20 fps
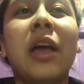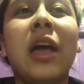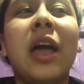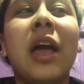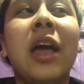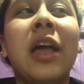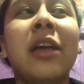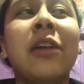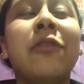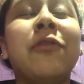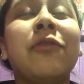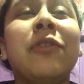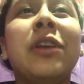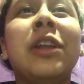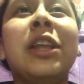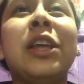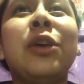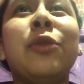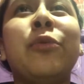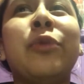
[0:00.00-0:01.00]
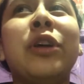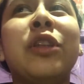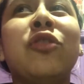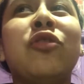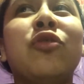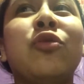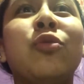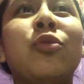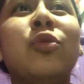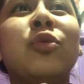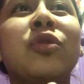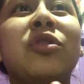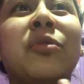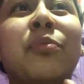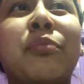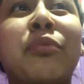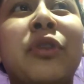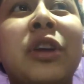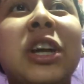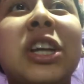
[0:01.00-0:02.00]
I really went through
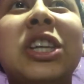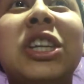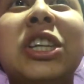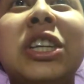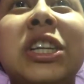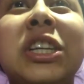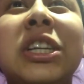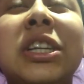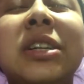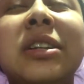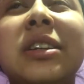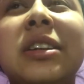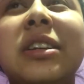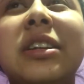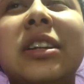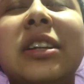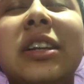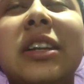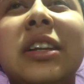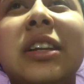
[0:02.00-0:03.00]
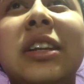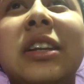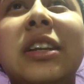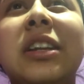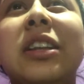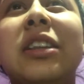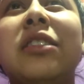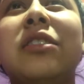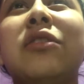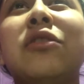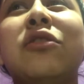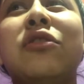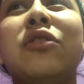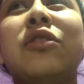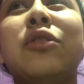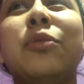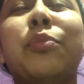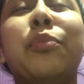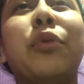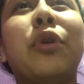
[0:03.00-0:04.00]
depression mm,
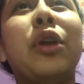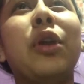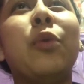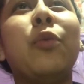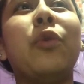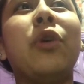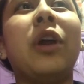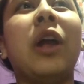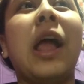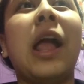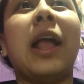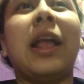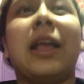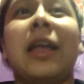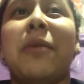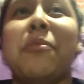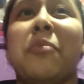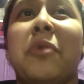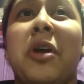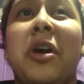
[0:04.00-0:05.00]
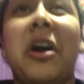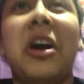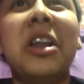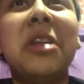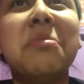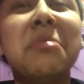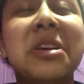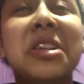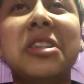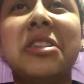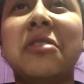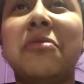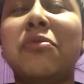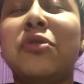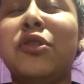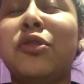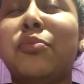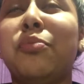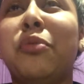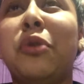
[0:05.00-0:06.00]
to the point where I kept cutting myself
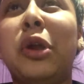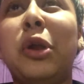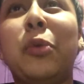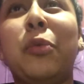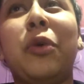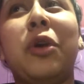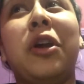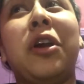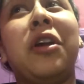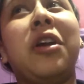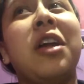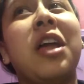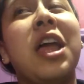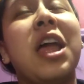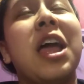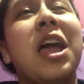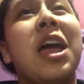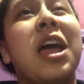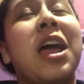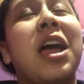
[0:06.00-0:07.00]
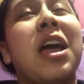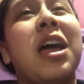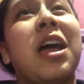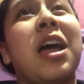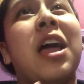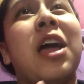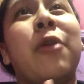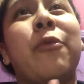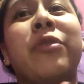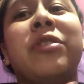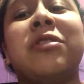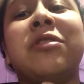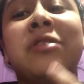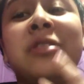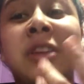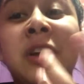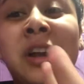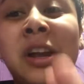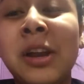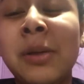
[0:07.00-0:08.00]
to the point where I went to
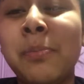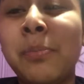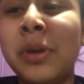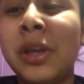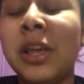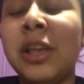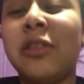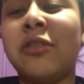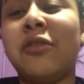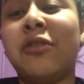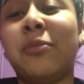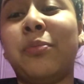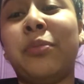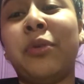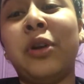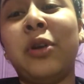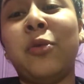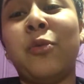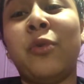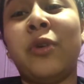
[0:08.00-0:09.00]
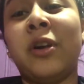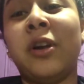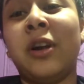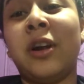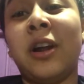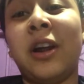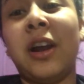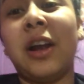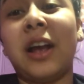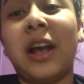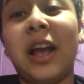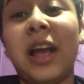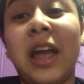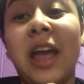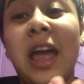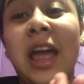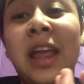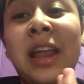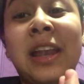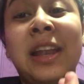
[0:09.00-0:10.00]
therapy to the point where
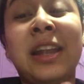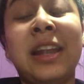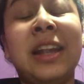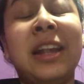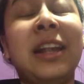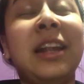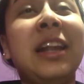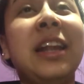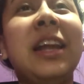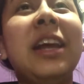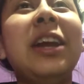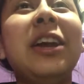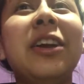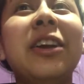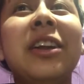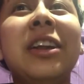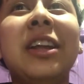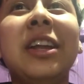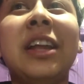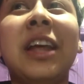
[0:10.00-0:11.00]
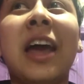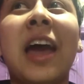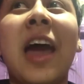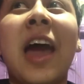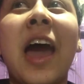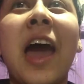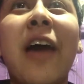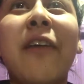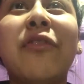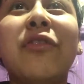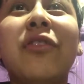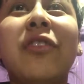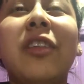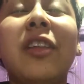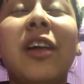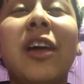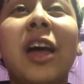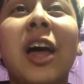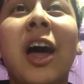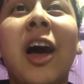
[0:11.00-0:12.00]
I literally have
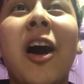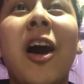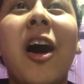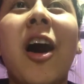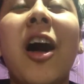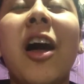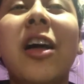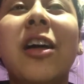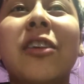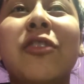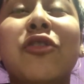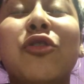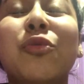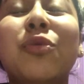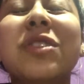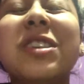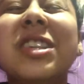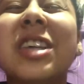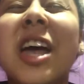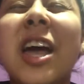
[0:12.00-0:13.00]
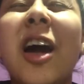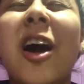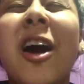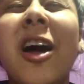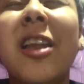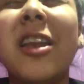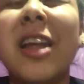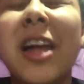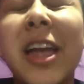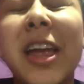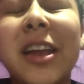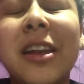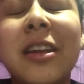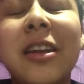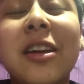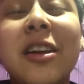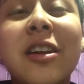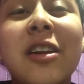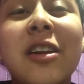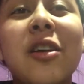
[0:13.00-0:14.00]
a hot a suicide hotline,
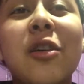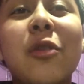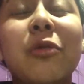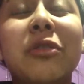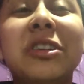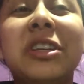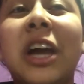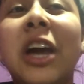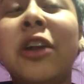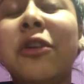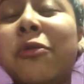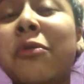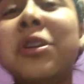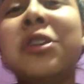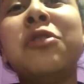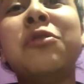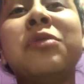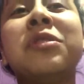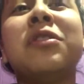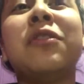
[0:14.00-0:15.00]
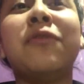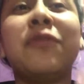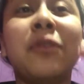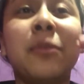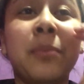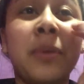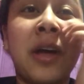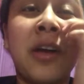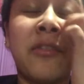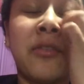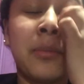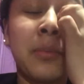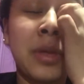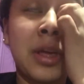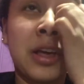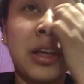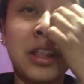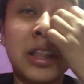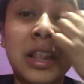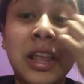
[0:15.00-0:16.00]
which I don't want no one to feel bad for me
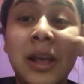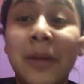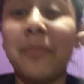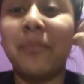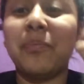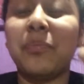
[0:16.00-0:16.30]
because like